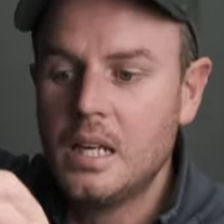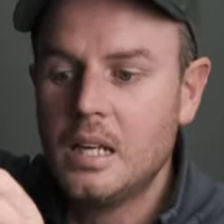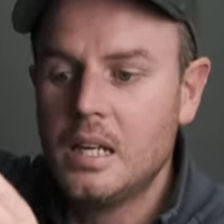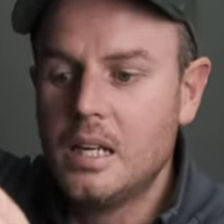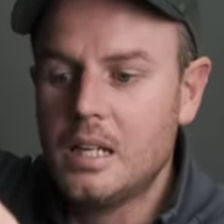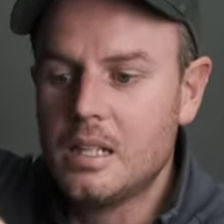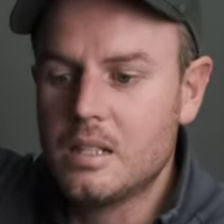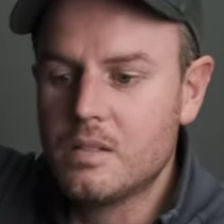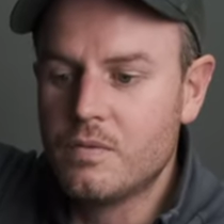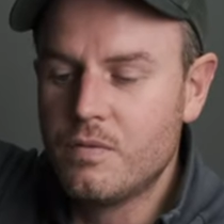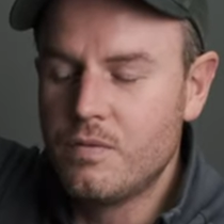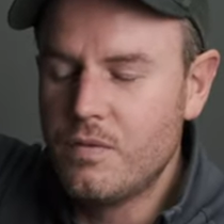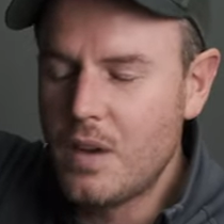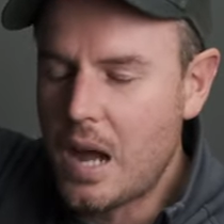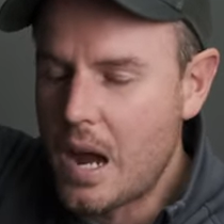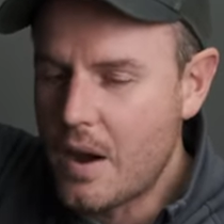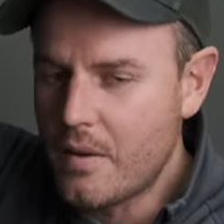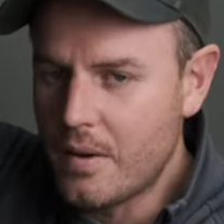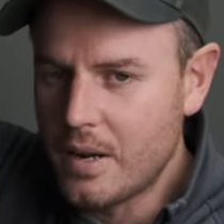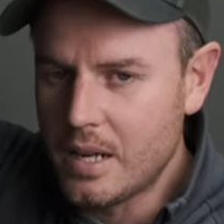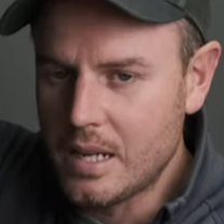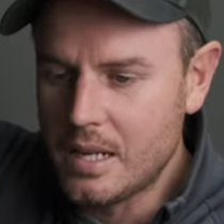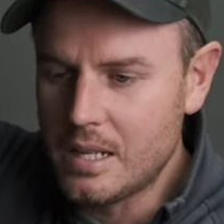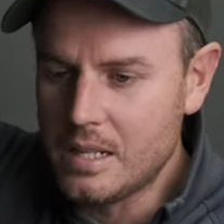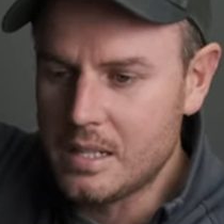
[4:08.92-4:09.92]
It's
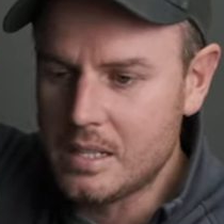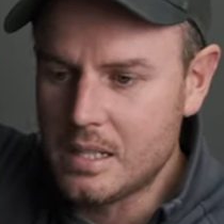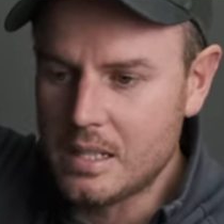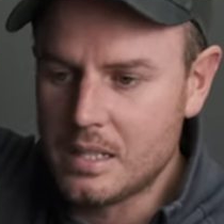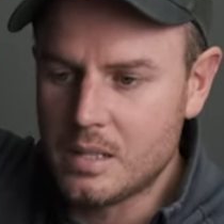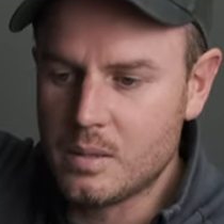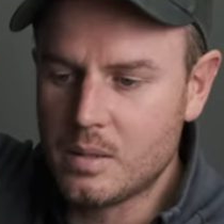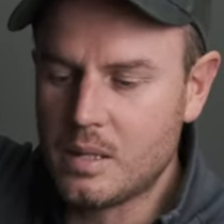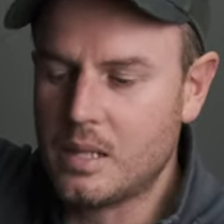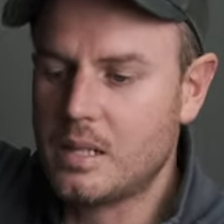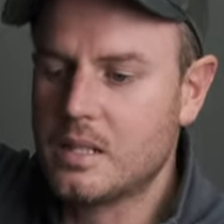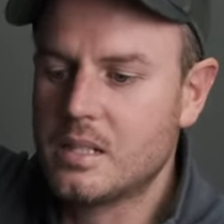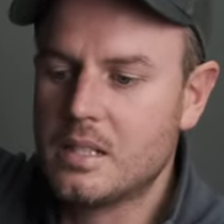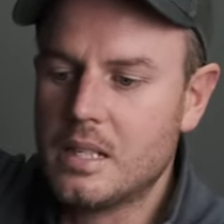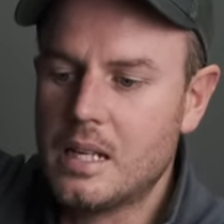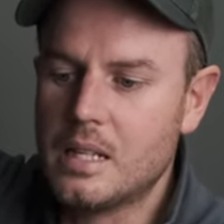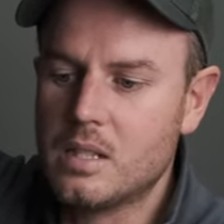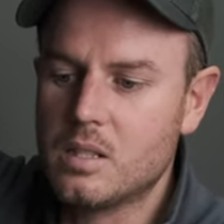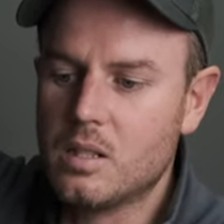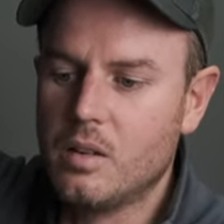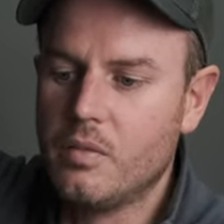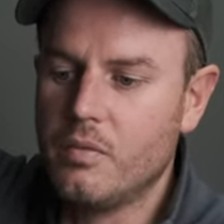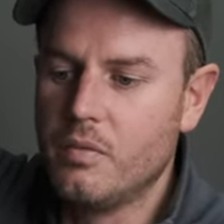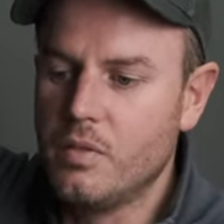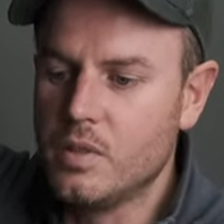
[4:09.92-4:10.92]
very easy to
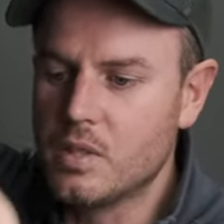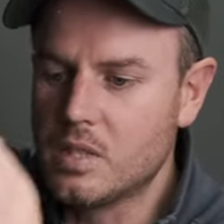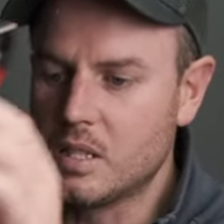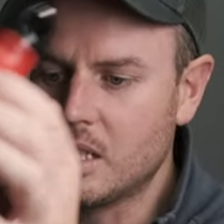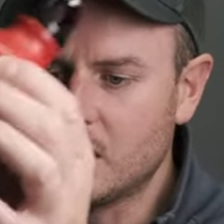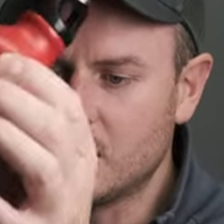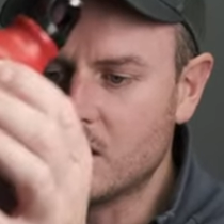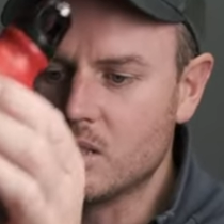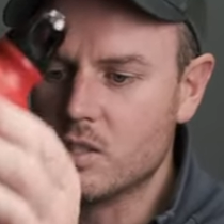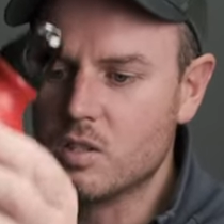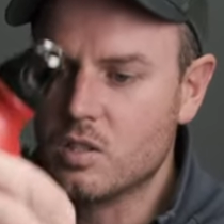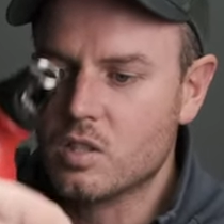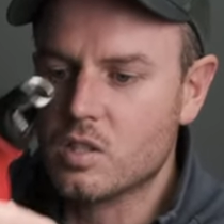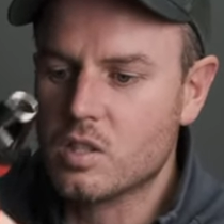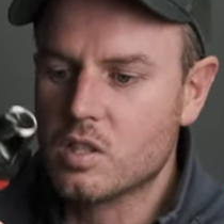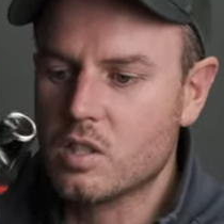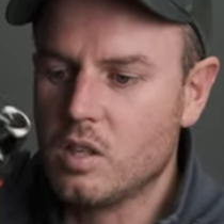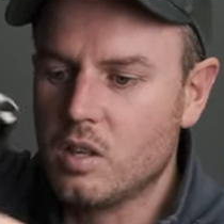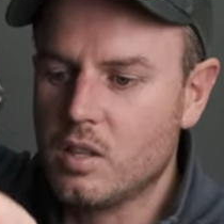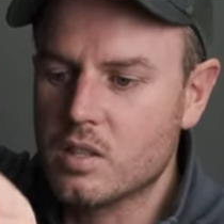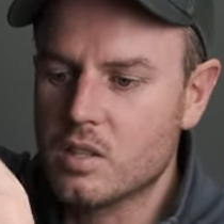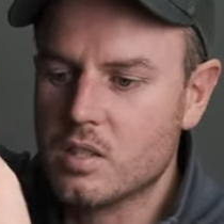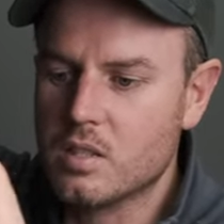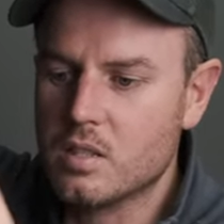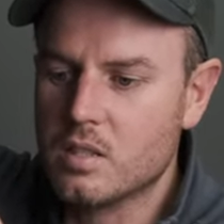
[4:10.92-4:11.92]
access, obviously, because it just
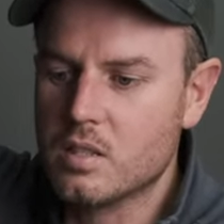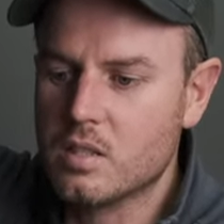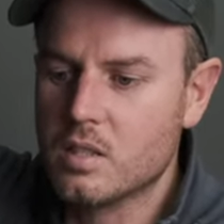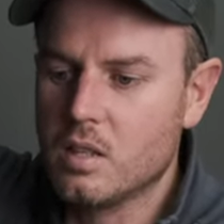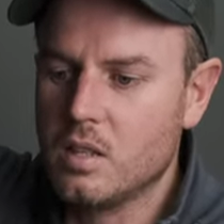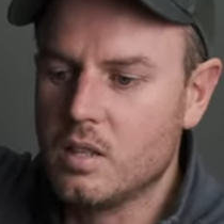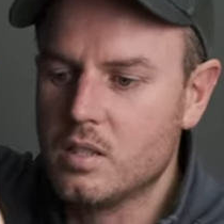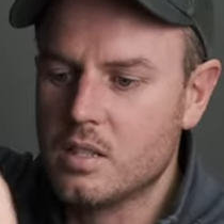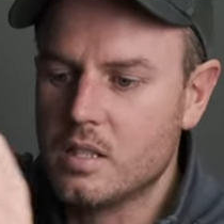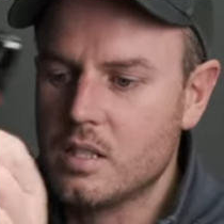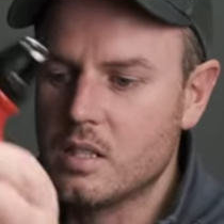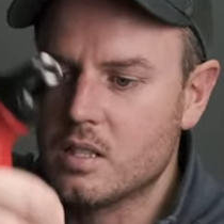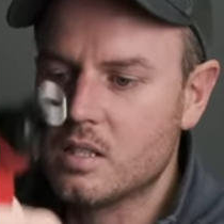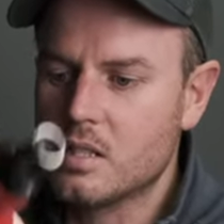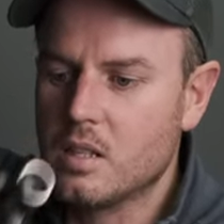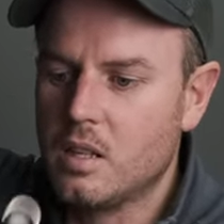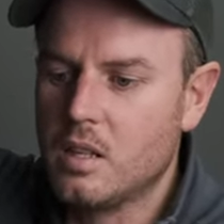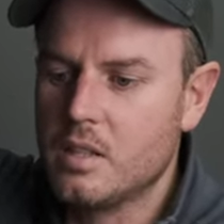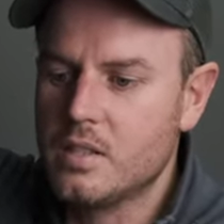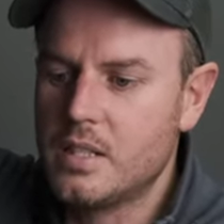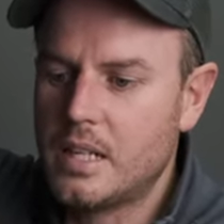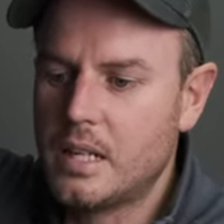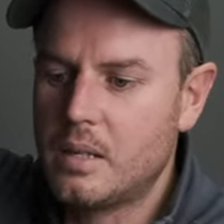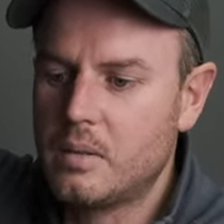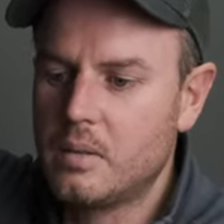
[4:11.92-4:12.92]
slides in,
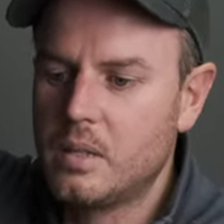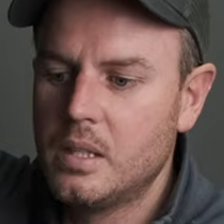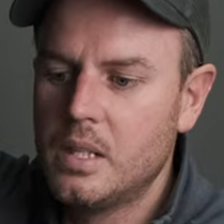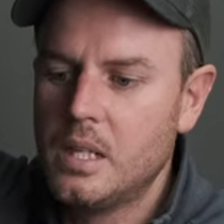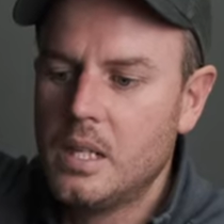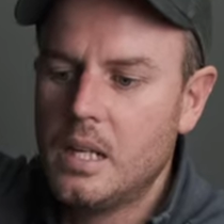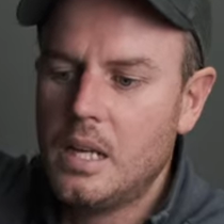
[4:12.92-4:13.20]
slides out.